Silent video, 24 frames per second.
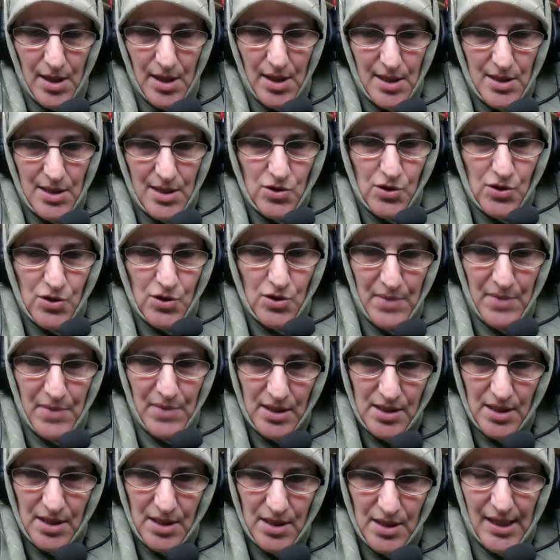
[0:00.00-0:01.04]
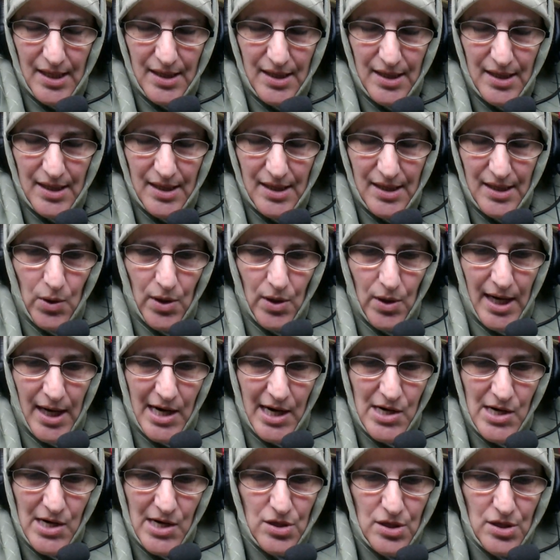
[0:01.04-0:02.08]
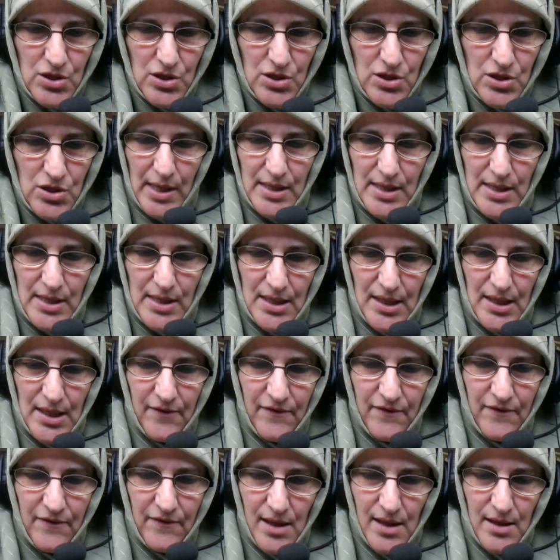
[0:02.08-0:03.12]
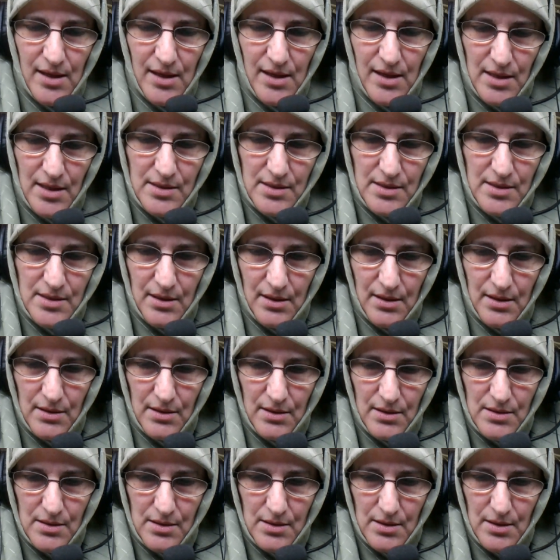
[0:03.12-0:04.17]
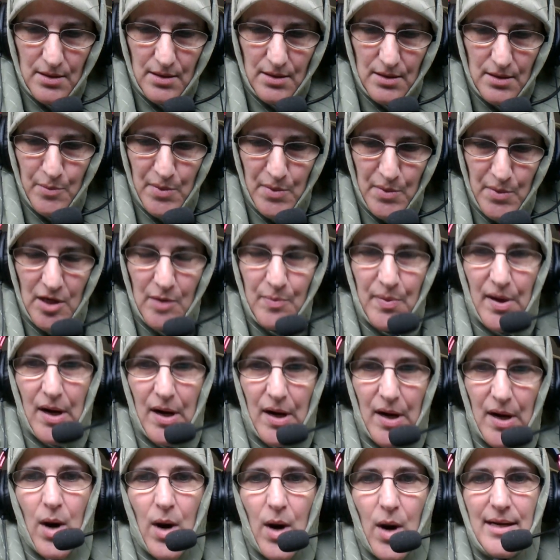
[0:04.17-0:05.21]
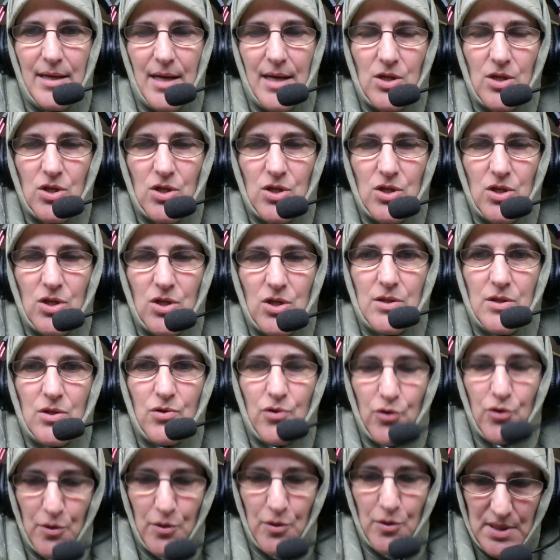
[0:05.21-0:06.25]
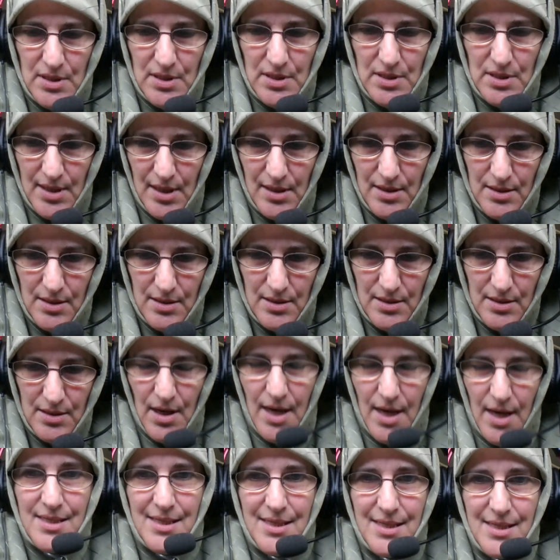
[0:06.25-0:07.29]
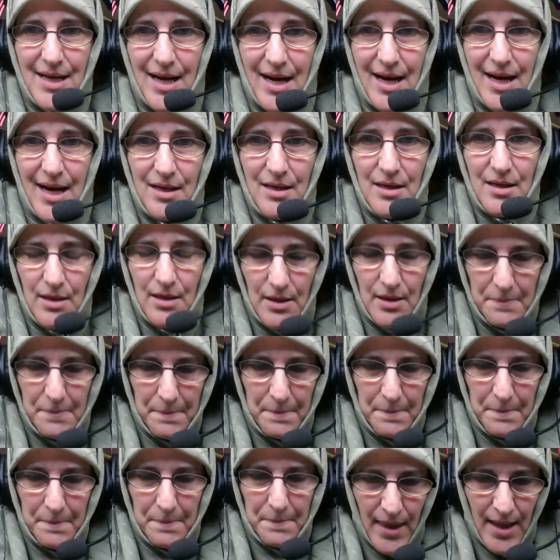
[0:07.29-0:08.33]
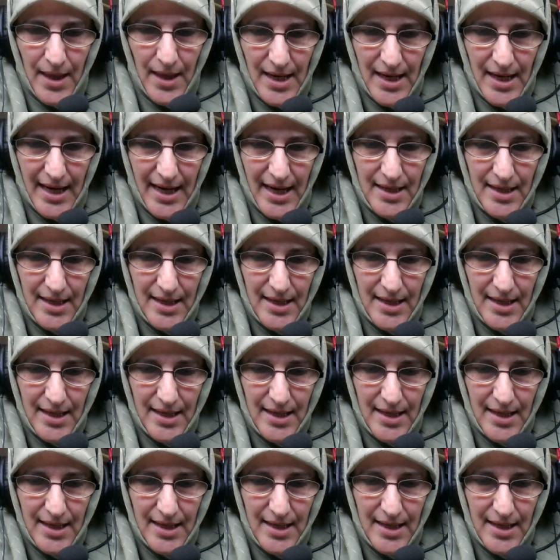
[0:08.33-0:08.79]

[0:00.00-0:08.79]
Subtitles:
documented that there were 120 violent incidents committed by white nationalist groups since 1980 and